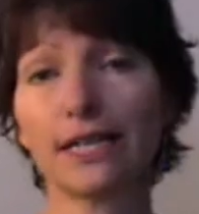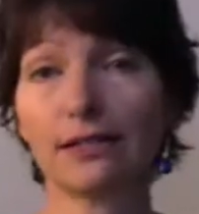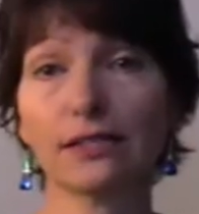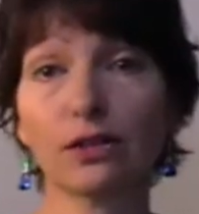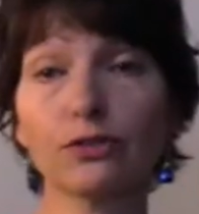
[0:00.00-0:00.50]

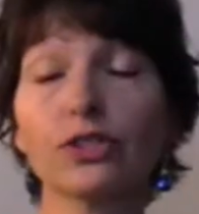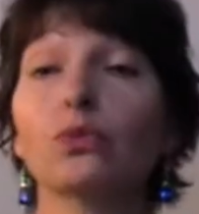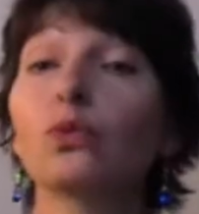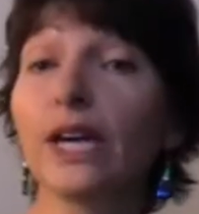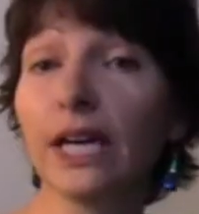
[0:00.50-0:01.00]
ourselves
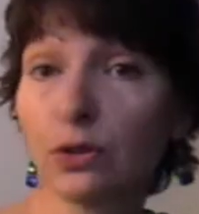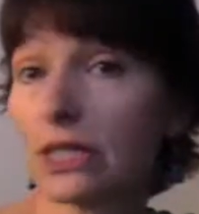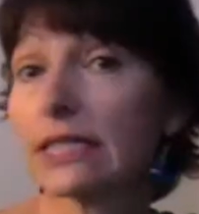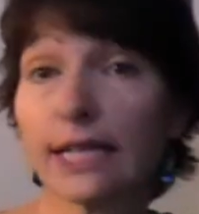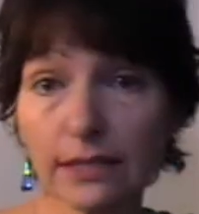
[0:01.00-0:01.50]
that we could
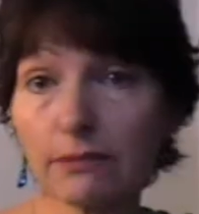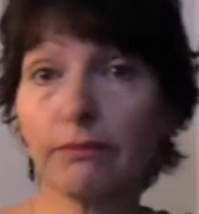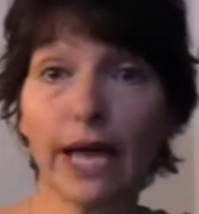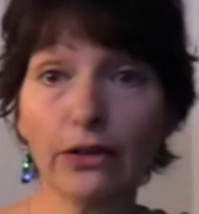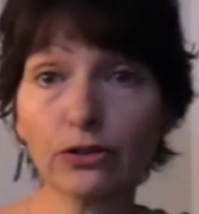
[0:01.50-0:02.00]
set some
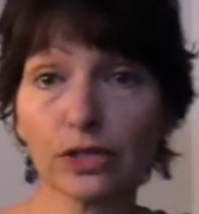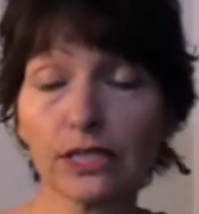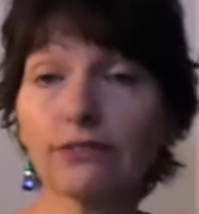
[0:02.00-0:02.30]
boundaries.